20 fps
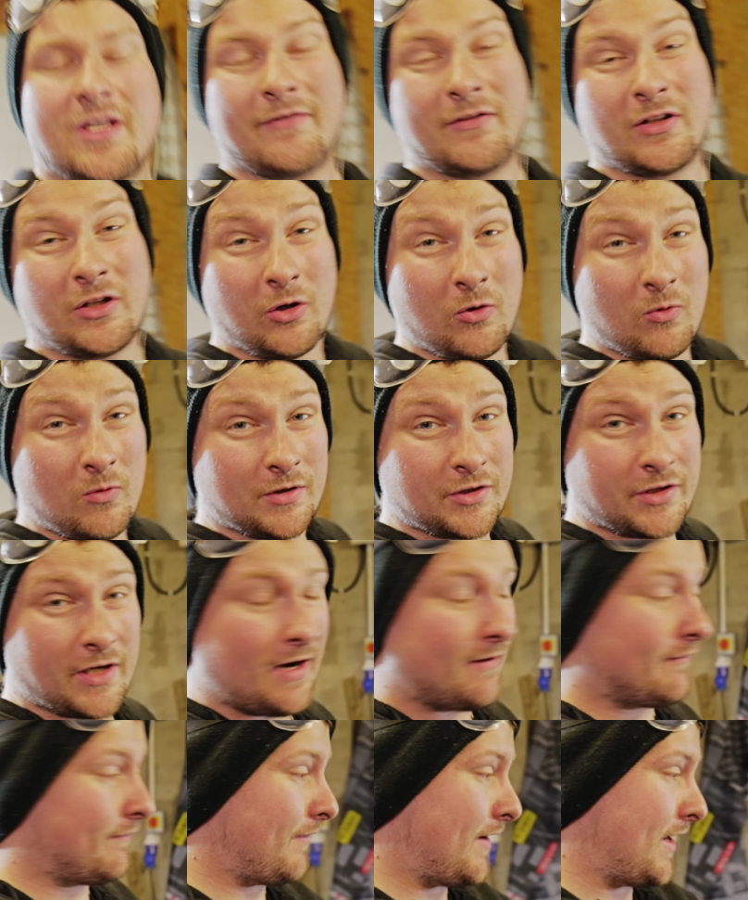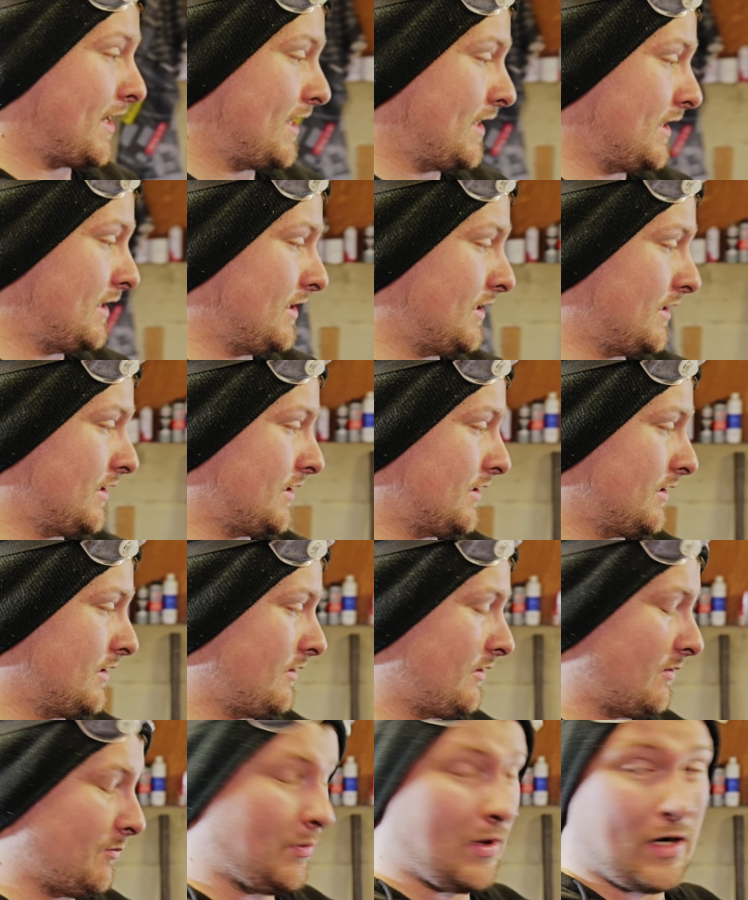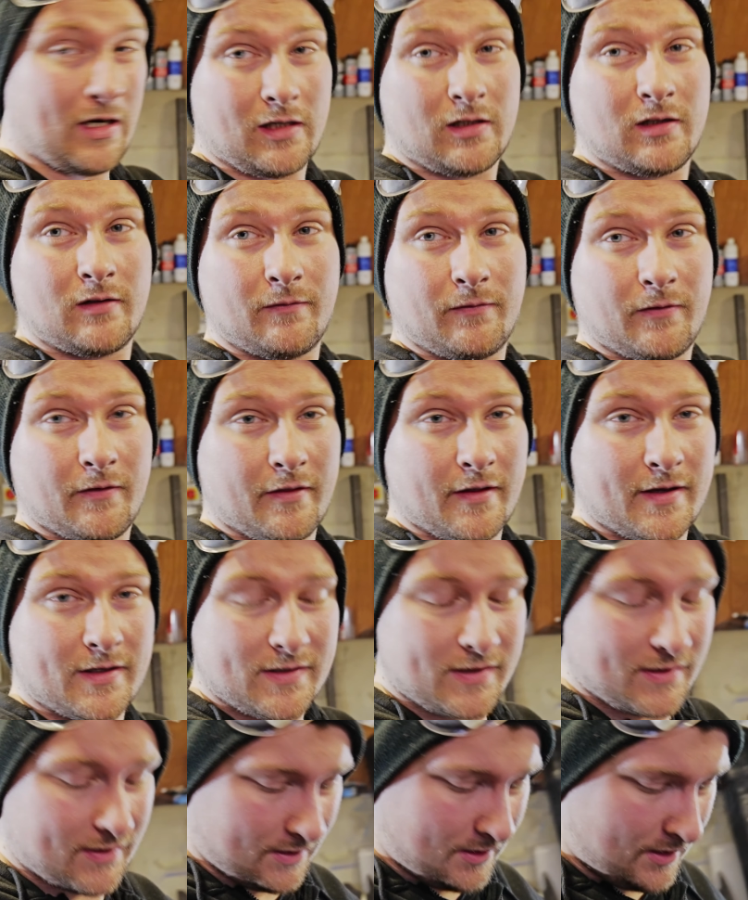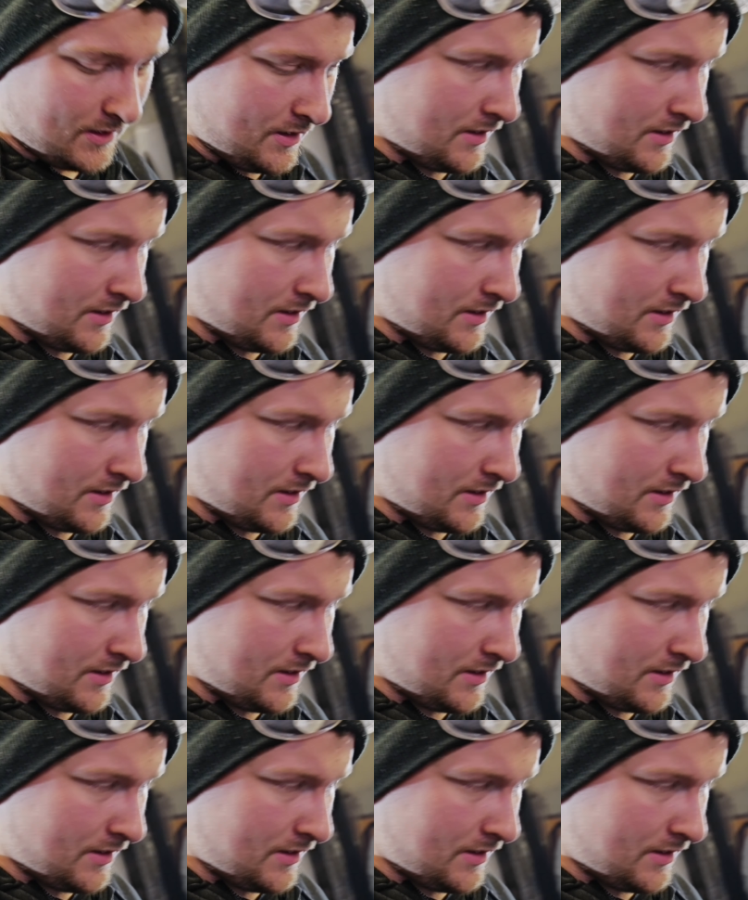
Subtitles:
have to go and try and find the part for this.